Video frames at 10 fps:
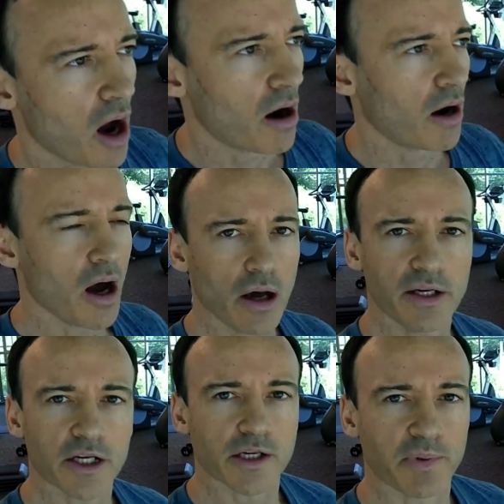are
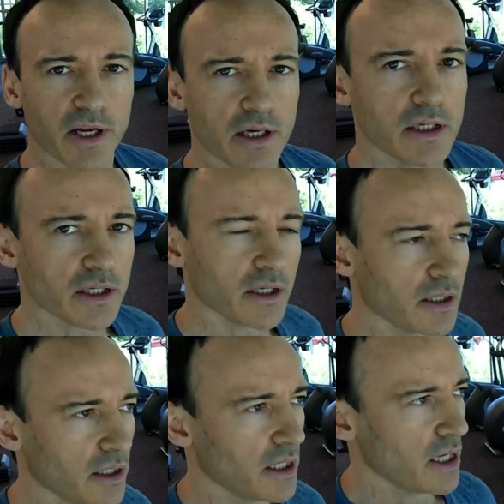undisciplined,
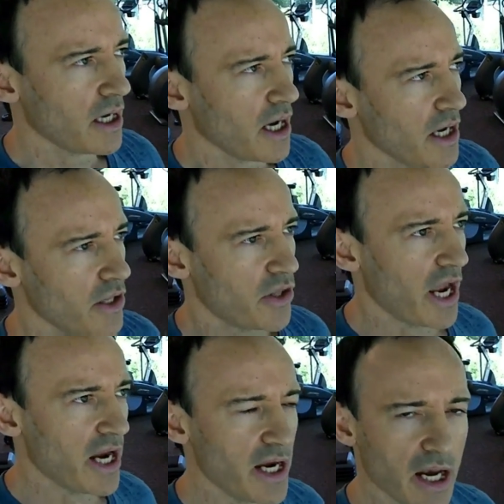
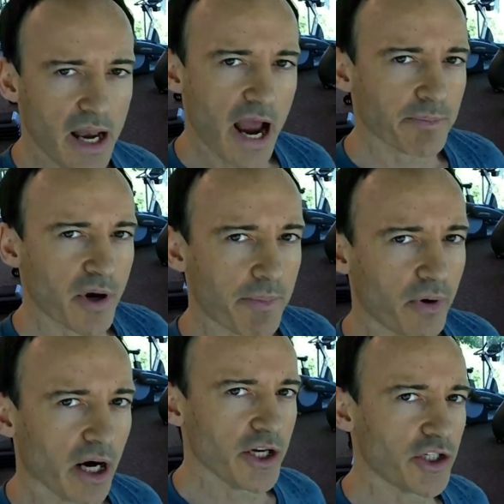they lack
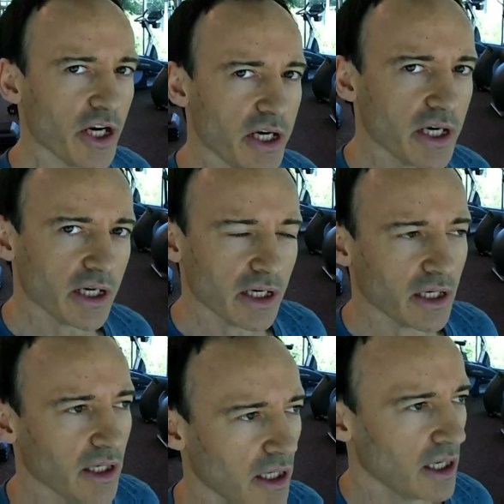preparation,
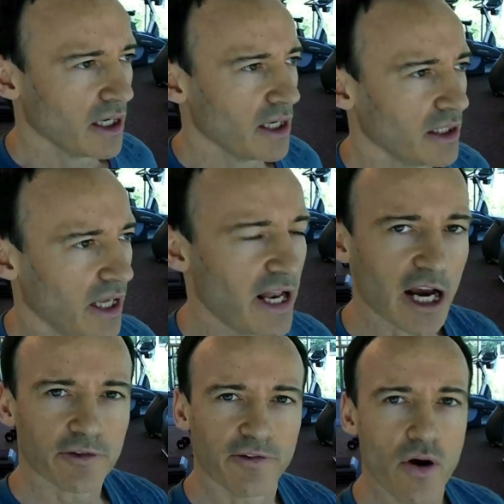they
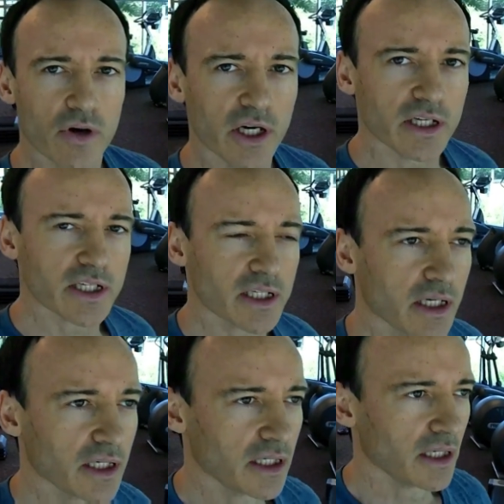lack focus.
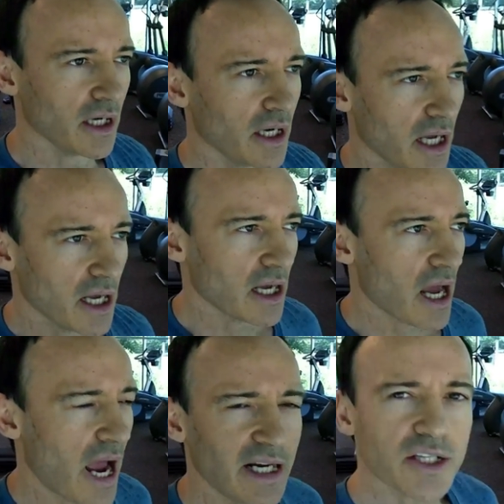
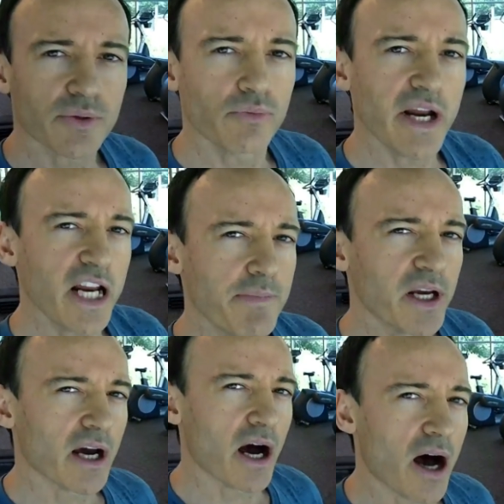And it's really
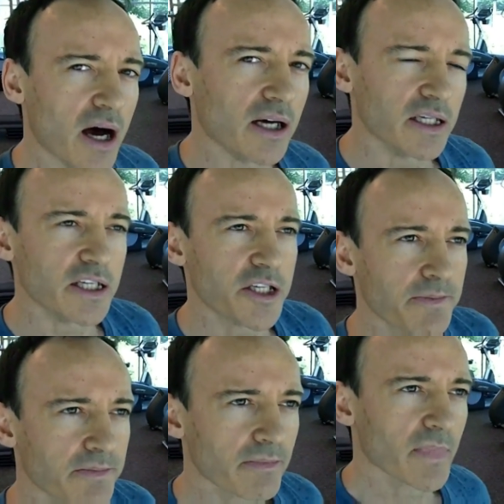
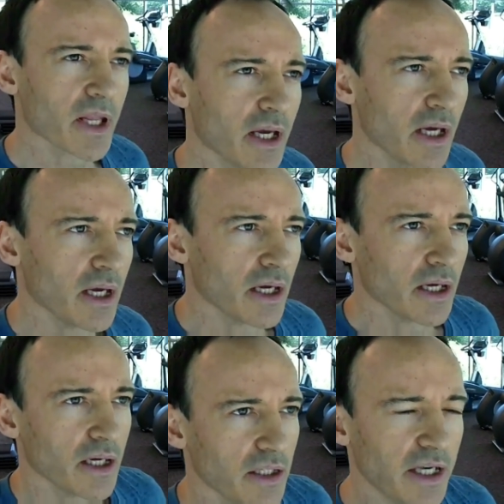because
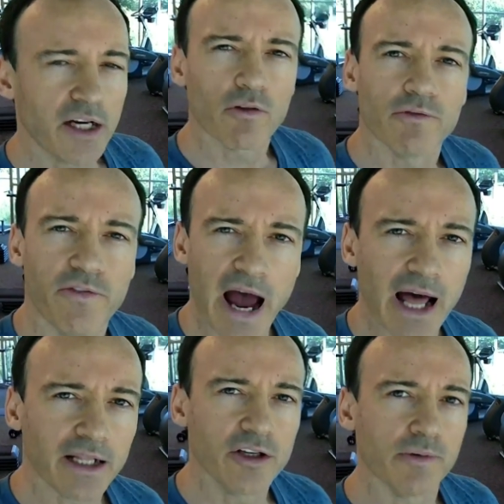they don't
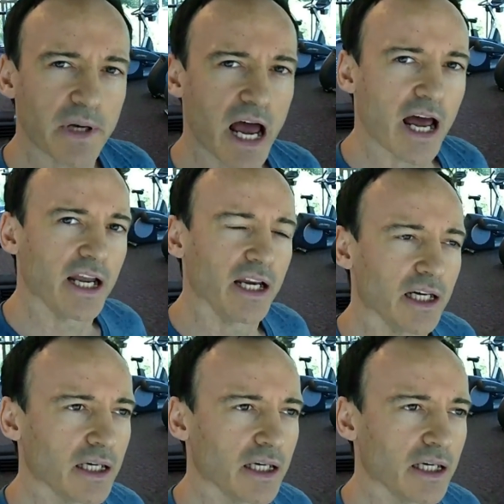value planning.